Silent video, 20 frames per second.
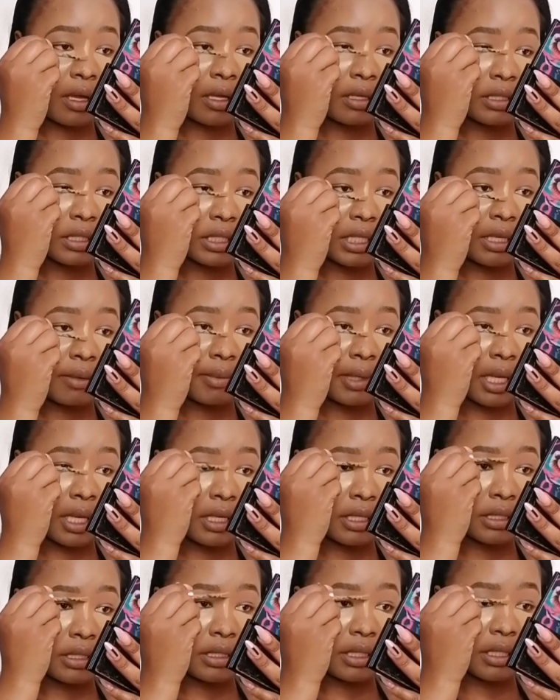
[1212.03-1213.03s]
in some
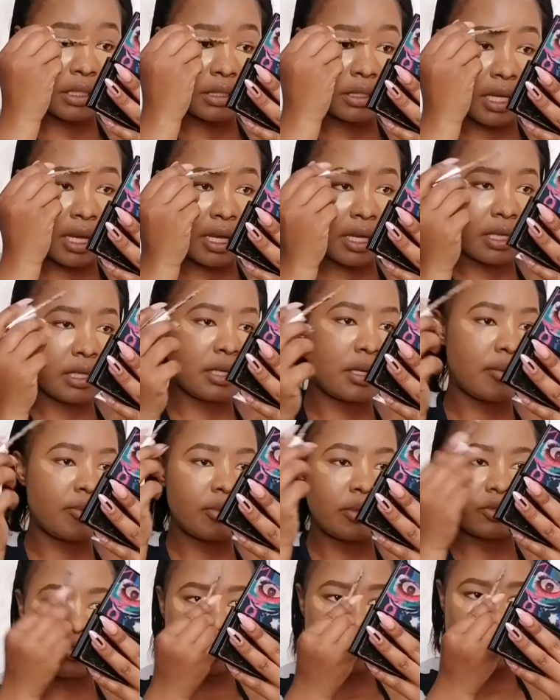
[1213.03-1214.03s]
cases I end
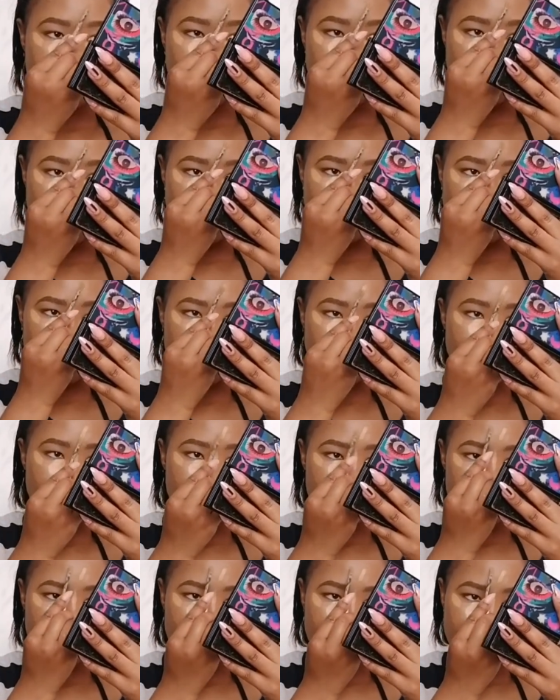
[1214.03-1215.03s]
up just
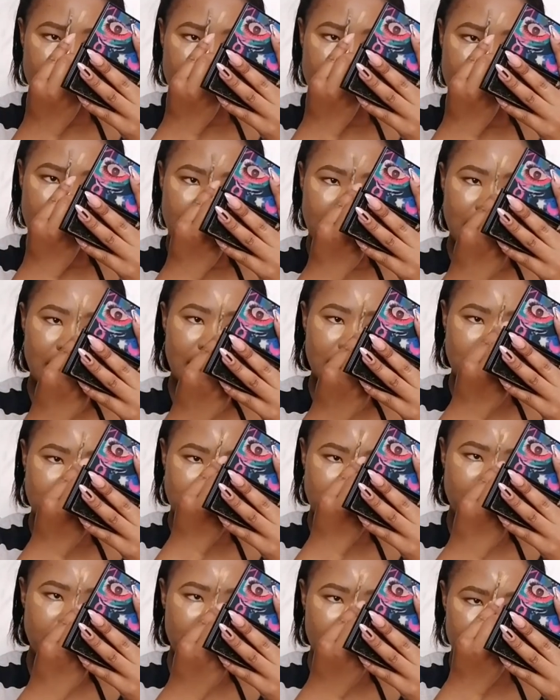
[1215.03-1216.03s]
using
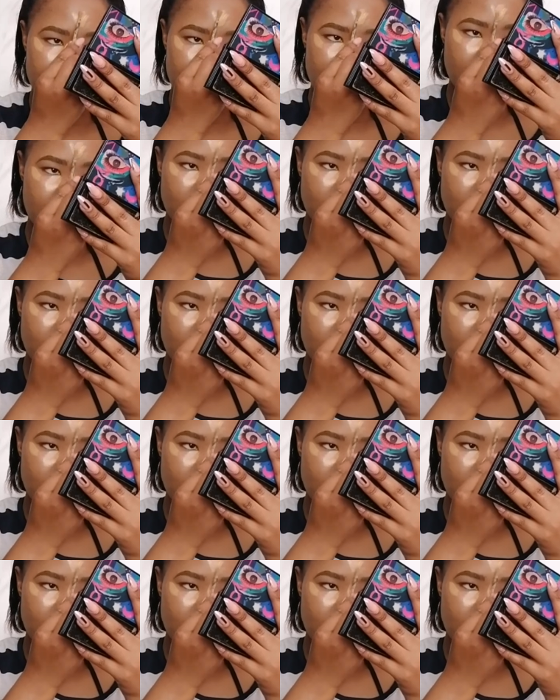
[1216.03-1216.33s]
like dipping it